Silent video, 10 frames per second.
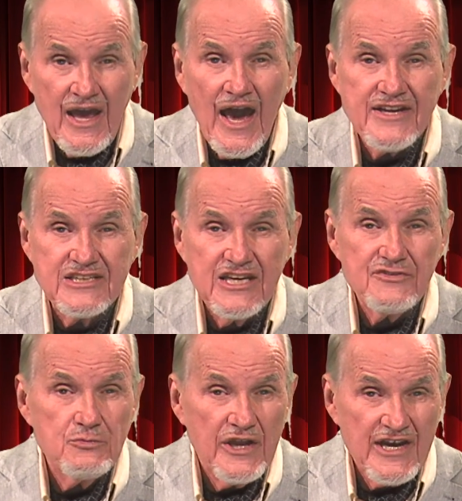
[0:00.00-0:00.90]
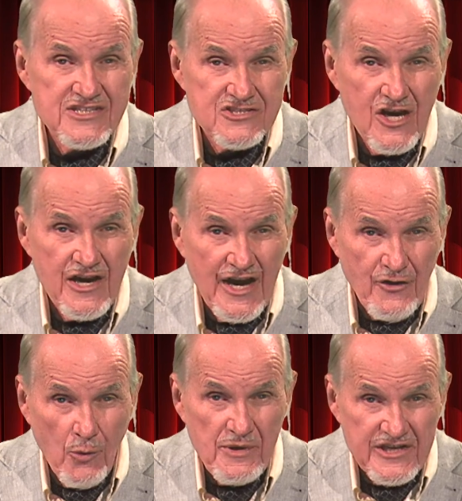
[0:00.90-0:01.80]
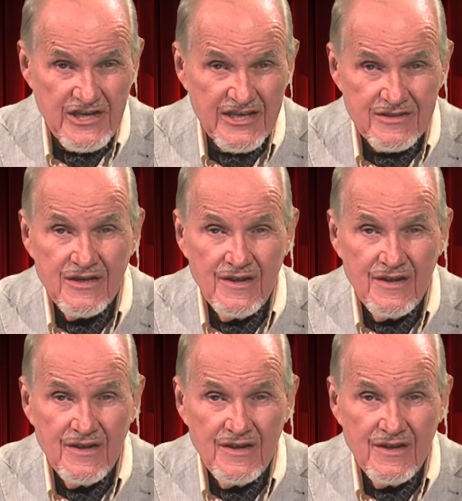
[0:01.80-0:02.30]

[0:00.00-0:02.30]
and given what I saw on opening night,